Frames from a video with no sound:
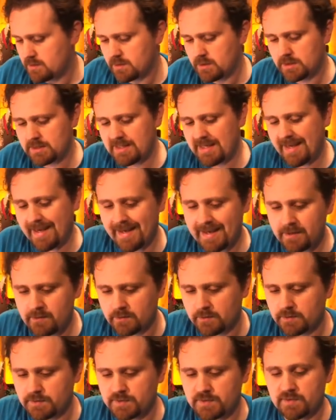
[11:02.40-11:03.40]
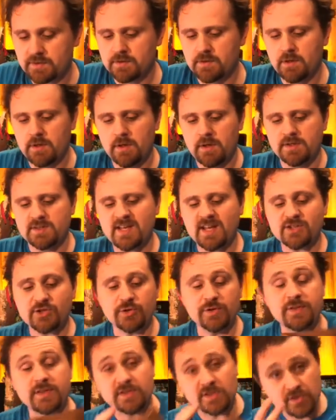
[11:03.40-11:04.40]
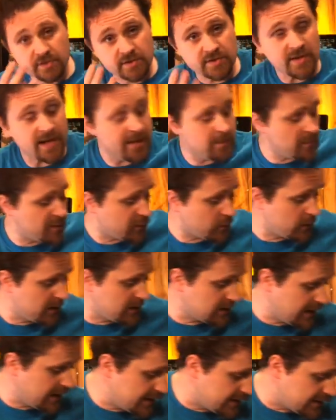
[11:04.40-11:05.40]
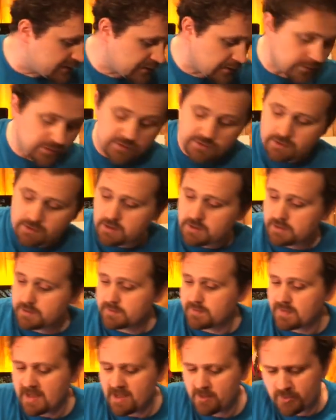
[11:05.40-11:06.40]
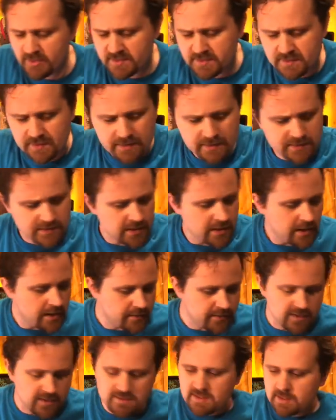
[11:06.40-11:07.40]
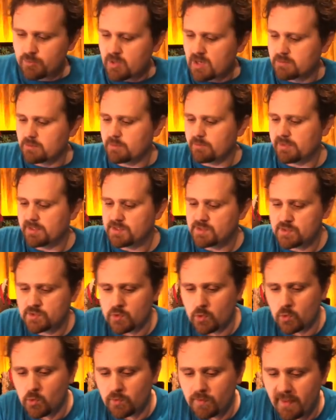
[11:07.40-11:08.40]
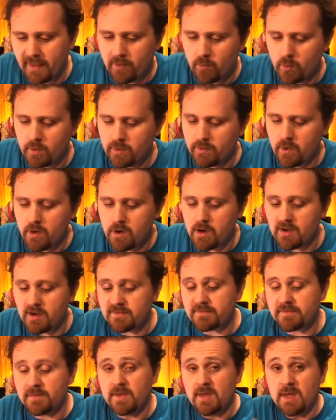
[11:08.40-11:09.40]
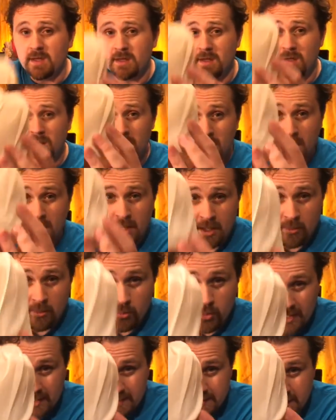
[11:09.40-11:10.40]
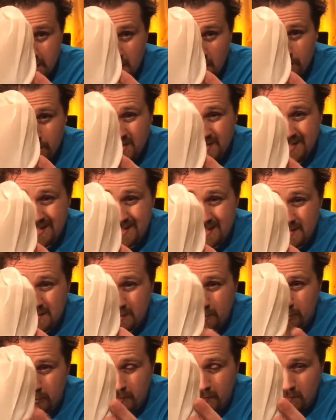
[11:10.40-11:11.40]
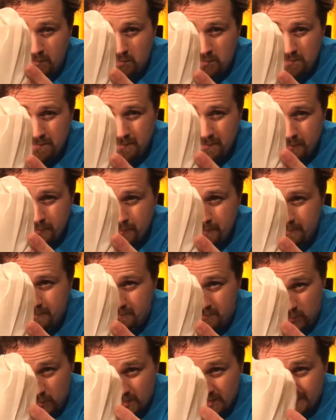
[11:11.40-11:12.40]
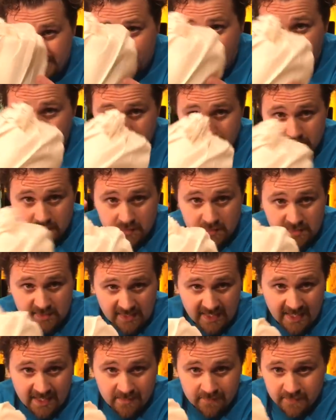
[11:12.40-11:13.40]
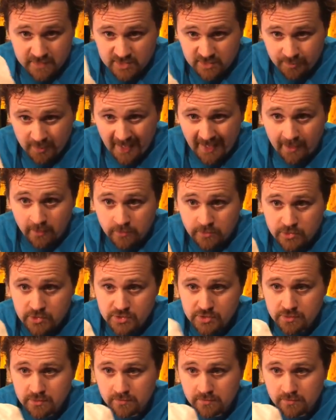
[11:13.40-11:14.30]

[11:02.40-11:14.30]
Candles, it's actually the same three ladies who started that business. I think they probably sold that one off but comes in this Really nice canvas pouch.